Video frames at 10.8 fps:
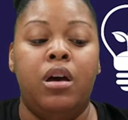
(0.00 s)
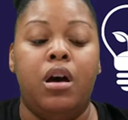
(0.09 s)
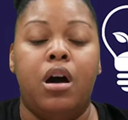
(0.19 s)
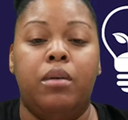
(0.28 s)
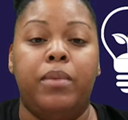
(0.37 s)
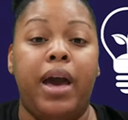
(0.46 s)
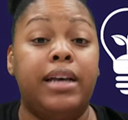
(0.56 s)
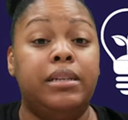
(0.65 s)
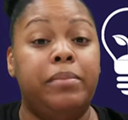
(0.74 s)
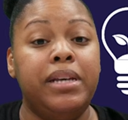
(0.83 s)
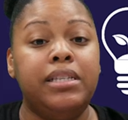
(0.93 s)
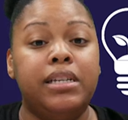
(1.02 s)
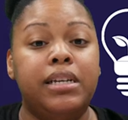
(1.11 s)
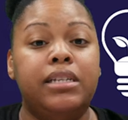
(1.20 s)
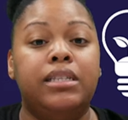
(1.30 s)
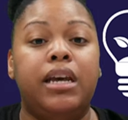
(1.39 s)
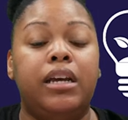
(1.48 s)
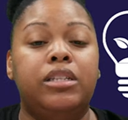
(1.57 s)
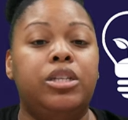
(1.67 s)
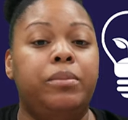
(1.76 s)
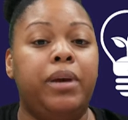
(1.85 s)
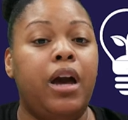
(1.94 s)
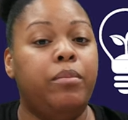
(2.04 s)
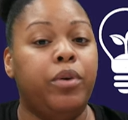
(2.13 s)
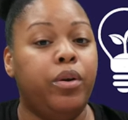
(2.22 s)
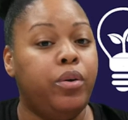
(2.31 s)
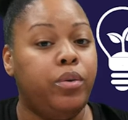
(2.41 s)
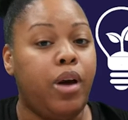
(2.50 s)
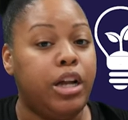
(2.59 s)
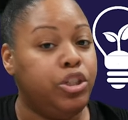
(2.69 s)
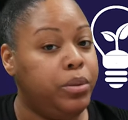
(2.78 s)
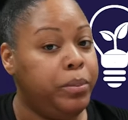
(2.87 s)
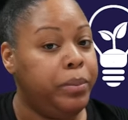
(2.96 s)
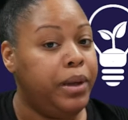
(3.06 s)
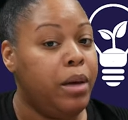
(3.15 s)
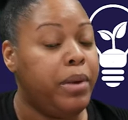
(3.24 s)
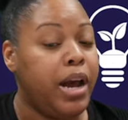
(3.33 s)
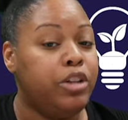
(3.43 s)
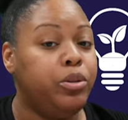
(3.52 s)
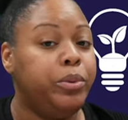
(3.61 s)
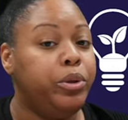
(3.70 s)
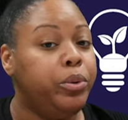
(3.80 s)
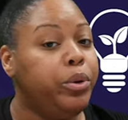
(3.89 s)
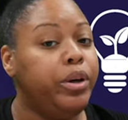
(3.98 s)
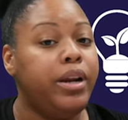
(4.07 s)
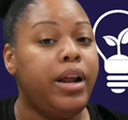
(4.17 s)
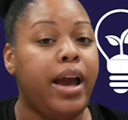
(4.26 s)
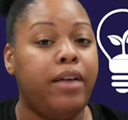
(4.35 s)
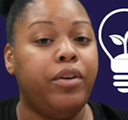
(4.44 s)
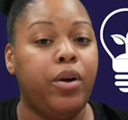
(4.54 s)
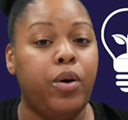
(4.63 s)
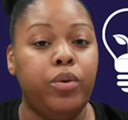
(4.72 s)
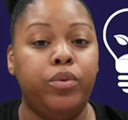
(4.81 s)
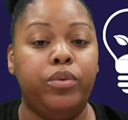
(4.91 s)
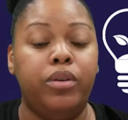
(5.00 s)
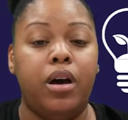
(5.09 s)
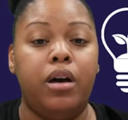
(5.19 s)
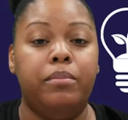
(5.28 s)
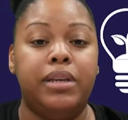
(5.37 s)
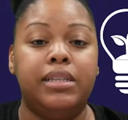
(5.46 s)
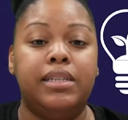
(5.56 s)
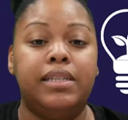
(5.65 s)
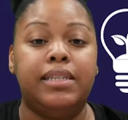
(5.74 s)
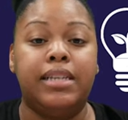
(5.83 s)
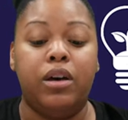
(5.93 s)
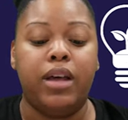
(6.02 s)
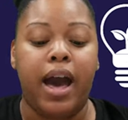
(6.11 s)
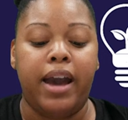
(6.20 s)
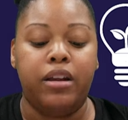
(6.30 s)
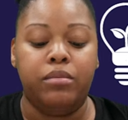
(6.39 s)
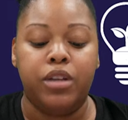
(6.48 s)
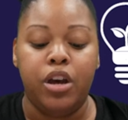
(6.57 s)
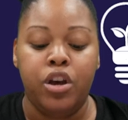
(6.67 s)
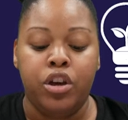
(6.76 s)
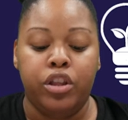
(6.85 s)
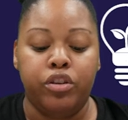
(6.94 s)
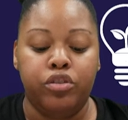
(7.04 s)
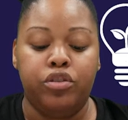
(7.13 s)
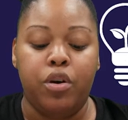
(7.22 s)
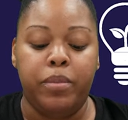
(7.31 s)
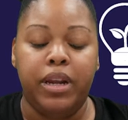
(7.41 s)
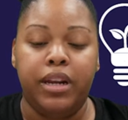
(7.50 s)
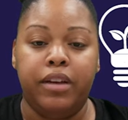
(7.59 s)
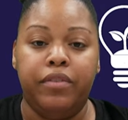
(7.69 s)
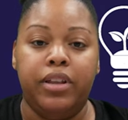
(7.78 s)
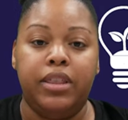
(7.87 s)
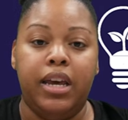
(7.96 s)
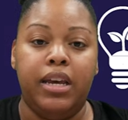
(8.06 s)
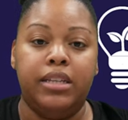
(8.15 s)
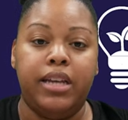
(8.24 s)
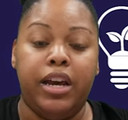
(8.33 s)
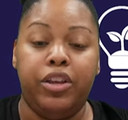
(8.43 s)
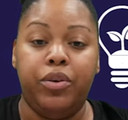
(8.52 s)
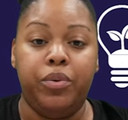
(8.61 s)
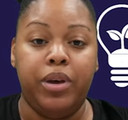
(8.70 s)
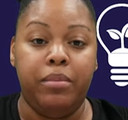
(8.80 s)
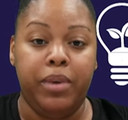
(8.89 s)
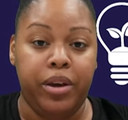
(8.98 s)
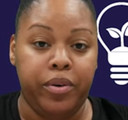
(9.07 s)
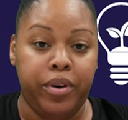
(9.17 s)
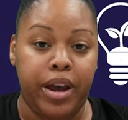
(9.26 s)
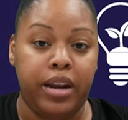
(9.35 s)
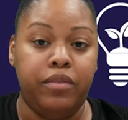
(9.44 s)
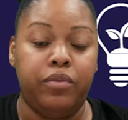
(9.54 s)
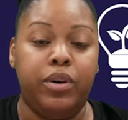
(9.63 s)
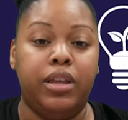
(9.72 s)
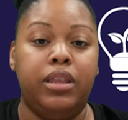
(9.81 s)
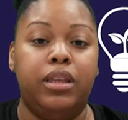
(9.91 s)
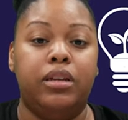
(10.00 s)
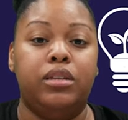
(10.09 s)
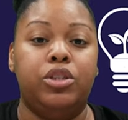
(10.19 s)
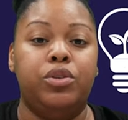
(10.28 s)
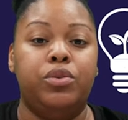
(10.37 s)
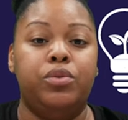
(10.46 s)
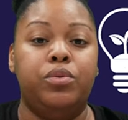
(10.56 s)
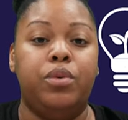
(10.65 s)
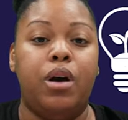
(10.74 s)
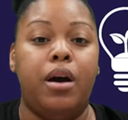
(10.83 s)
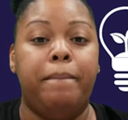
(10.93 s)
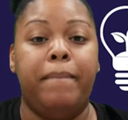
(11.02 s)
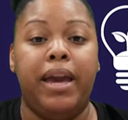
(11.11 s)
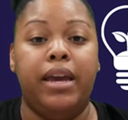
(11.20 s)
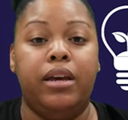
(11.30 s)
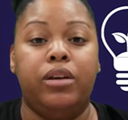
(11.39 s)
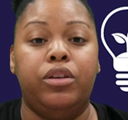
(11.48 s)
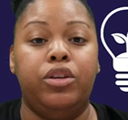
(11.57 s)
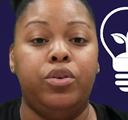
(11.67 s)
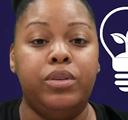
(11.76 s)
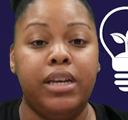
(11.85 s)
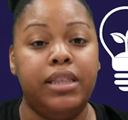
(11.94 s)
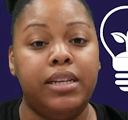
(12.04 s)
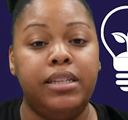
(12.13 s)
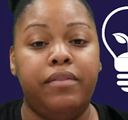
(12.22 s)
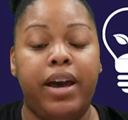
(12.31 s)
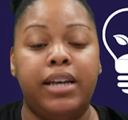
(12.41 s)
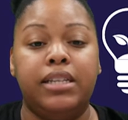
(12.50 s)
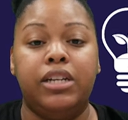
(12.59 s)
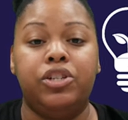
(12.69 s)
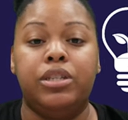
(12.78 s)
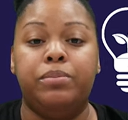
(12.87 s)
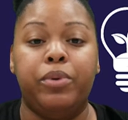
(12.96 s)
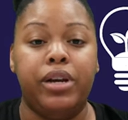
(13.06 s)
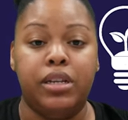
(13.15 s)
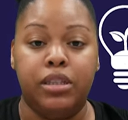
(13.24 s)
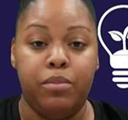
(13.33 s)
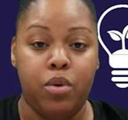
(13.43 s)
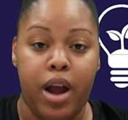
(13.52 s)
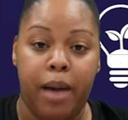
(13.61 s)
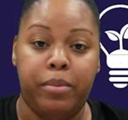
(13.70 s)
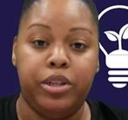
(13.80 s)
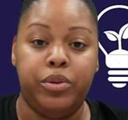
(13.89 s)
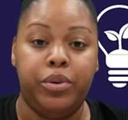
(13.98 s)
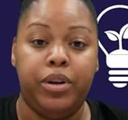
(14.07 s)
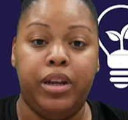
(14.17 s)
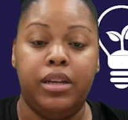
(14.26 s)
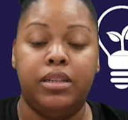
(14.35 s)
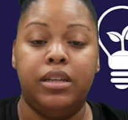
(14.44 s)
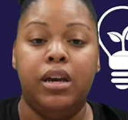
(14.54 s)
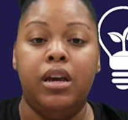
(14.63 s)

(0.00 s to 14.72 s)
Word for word: um, as a business and to become your own entre- become an entrepreneur, have your own um, business to sell the items. There's so many different things that you can be creative with to um, make using this device. It just brings more opportunities